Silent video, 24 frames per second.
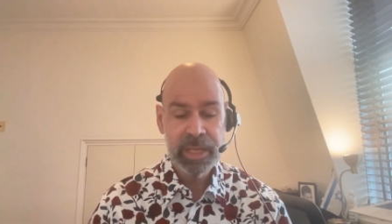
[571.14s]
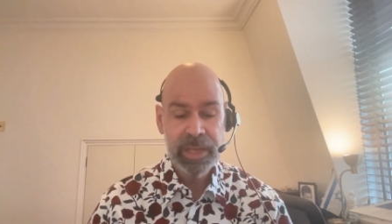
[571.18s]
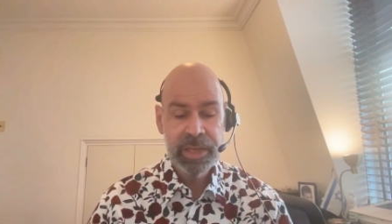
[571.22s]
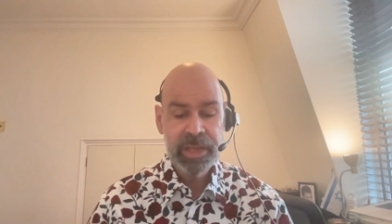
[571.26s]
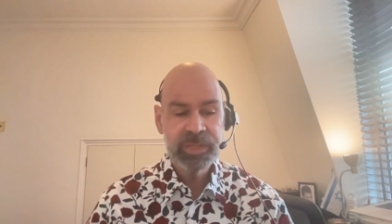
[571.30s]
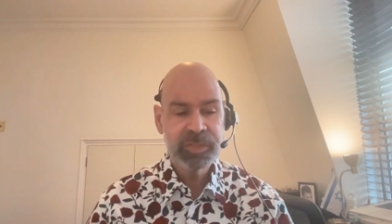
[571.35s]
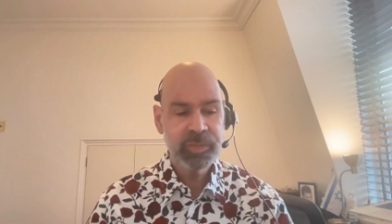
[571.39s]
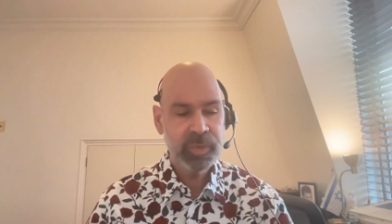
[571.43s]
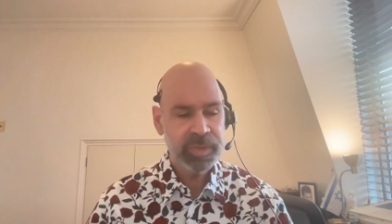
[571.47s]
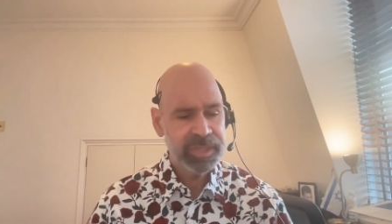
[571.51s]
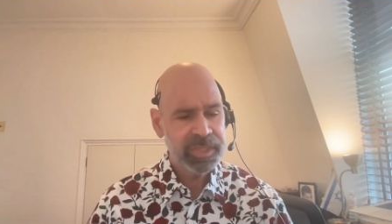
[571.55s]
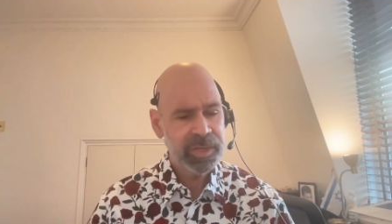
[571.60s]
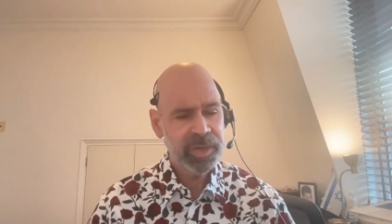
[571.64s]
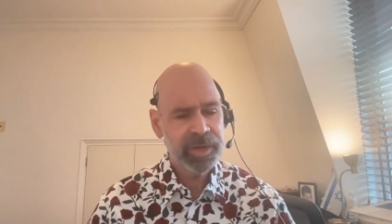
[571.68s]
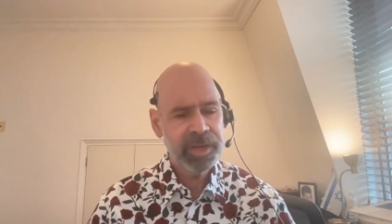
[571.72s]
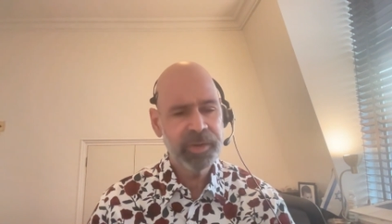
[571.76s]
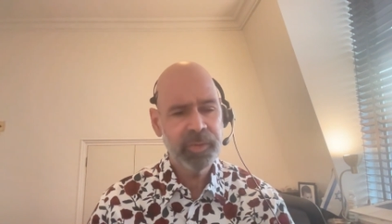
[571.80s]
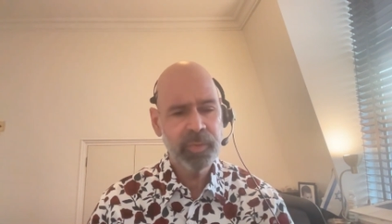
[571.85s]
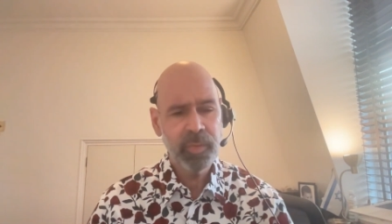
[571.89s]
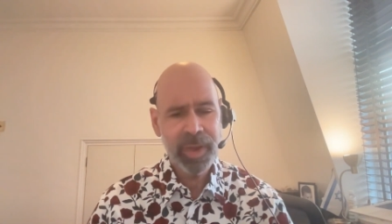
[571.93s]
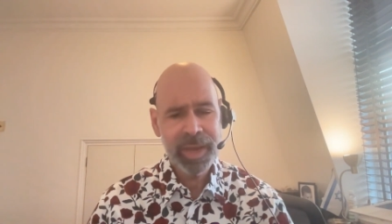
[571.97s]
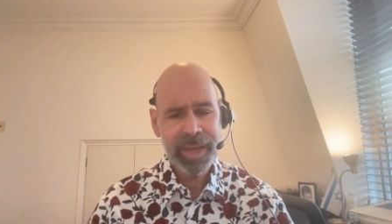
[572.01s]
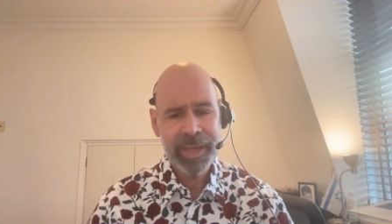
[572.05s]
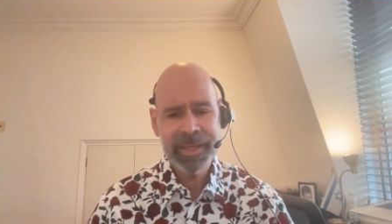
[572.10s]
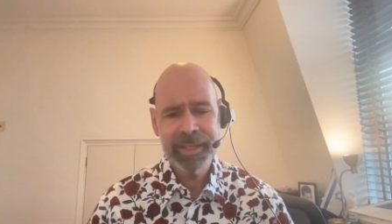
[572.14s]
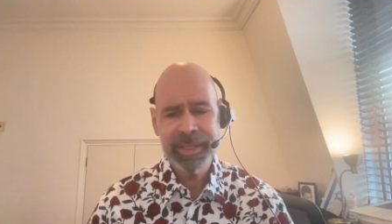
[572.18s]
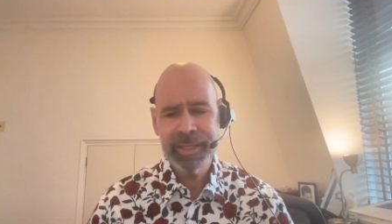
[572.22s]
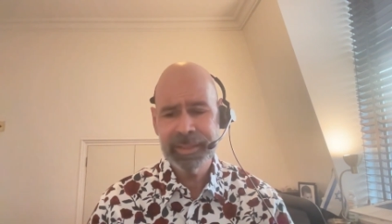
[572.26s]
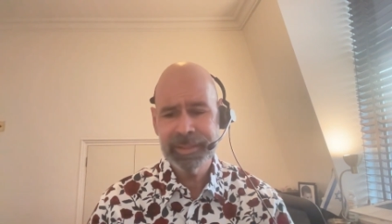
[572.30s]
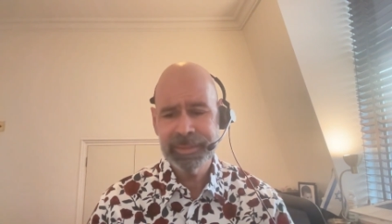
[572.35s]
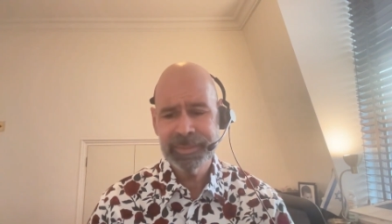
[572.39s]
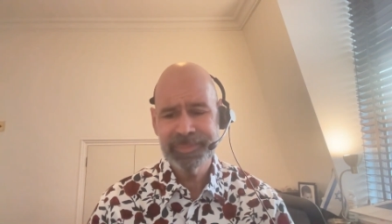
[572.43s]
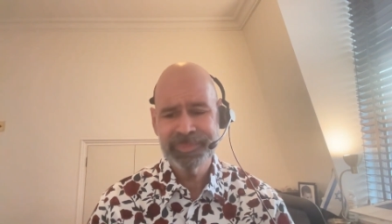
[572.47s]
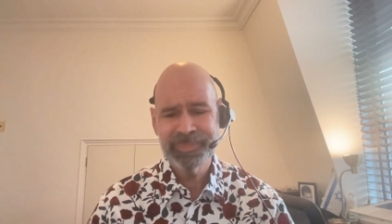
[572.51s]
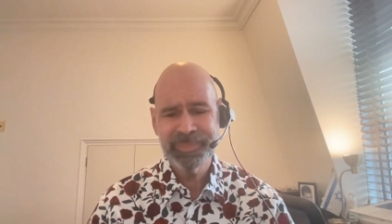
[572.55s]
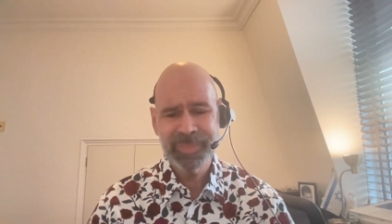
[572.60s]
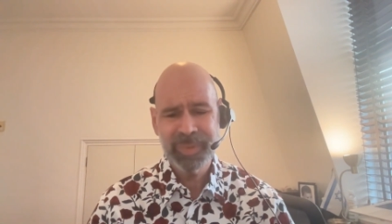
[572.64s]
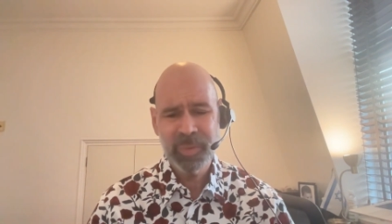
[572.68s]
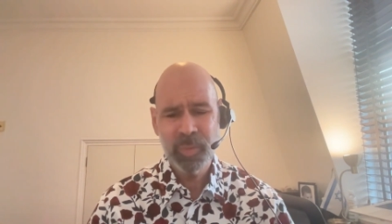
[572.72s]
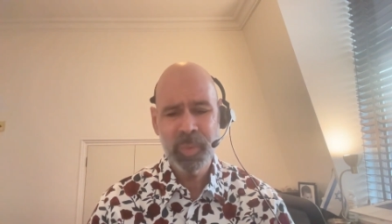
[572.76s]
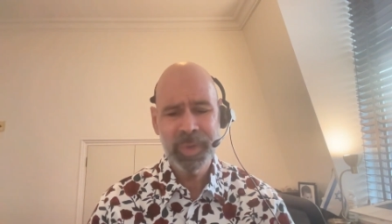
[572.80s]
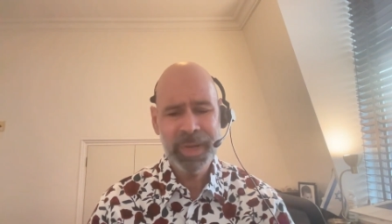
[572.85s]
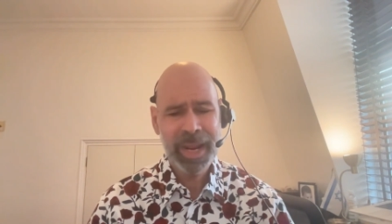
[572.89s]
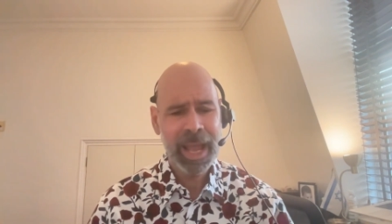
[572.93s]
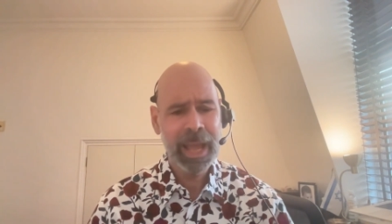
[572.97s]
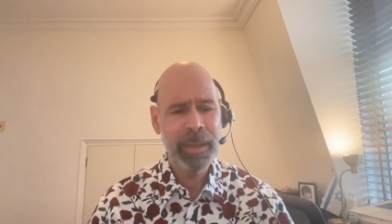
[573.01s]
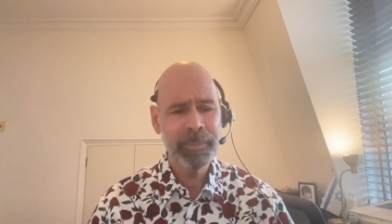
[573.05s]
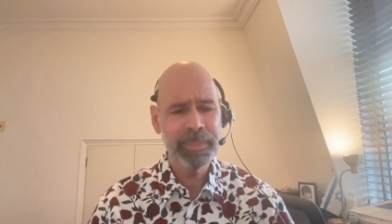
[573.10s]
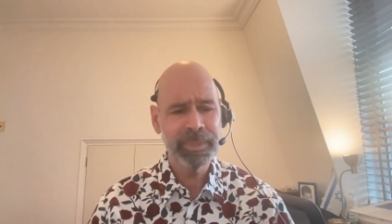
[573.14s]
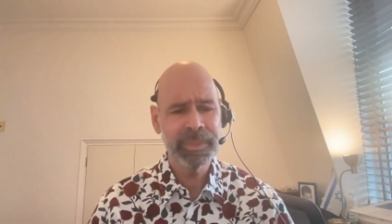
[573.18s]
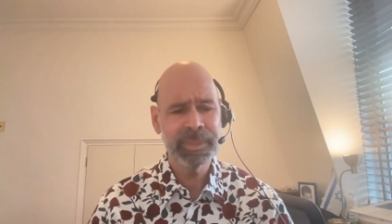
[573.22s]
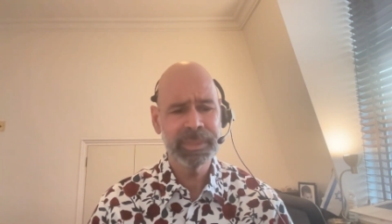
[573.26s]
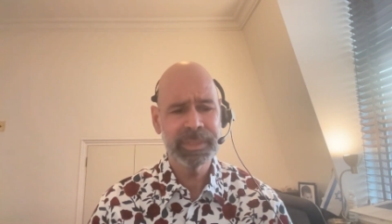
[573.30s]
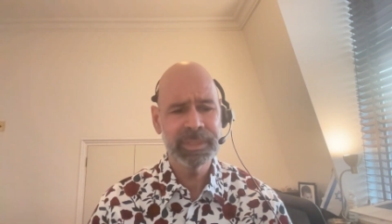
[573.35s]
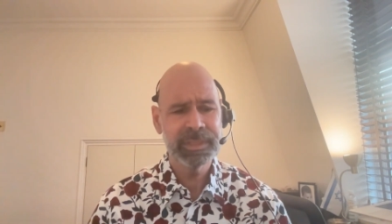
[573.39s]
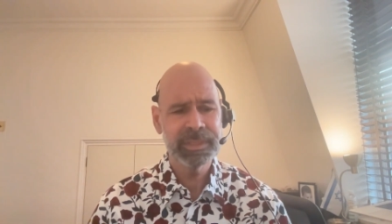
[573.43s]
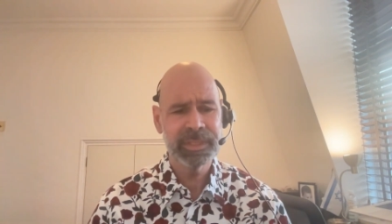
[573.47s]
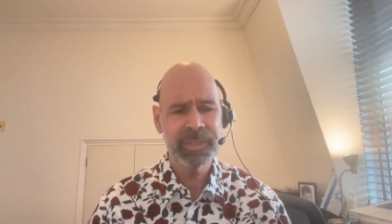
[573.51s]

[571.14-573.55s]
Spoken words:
So I started writing what happened